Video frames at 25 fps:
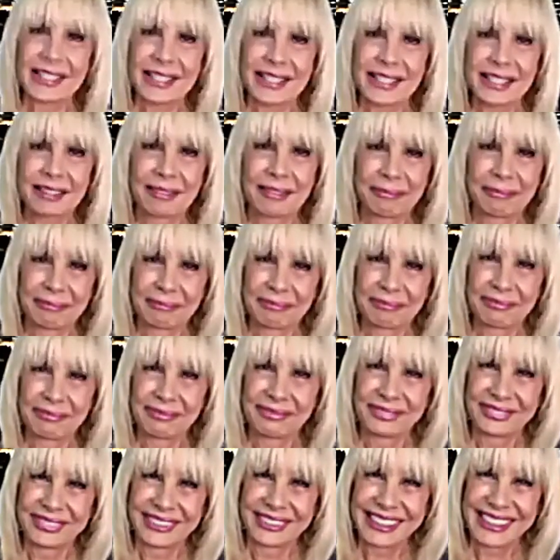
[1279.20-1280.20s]
it's
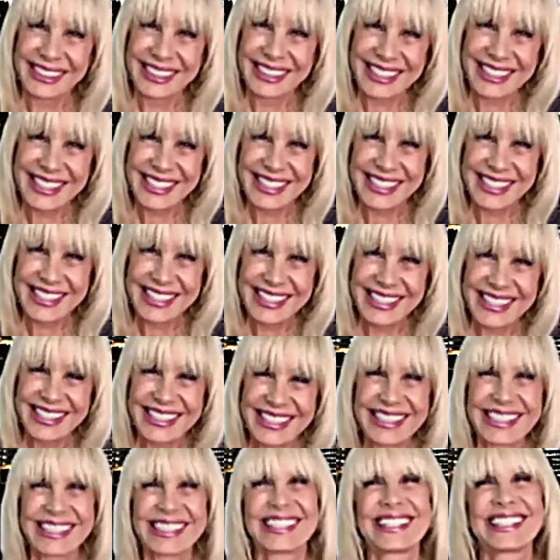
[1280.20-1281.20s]
interesting to see when
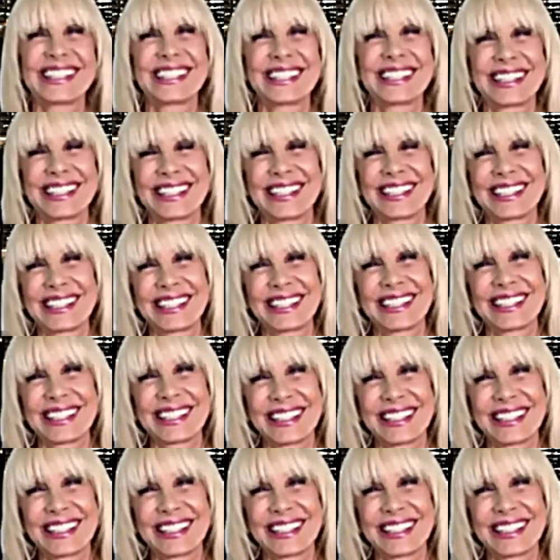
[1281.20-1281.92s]
people speak foreign